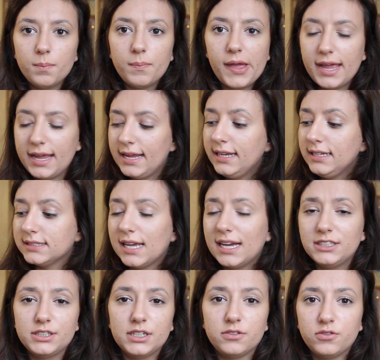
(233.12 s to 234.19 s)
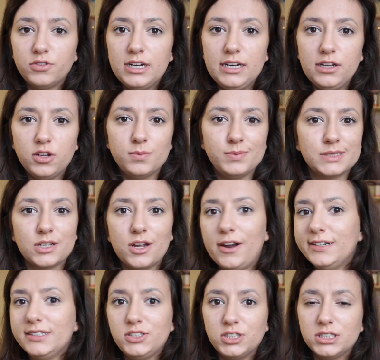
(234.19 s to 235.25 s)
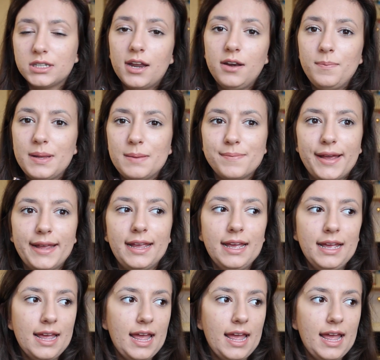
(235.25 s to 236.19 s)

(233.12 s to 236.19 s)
But it is actually a really good mascara, and it's just kind of been my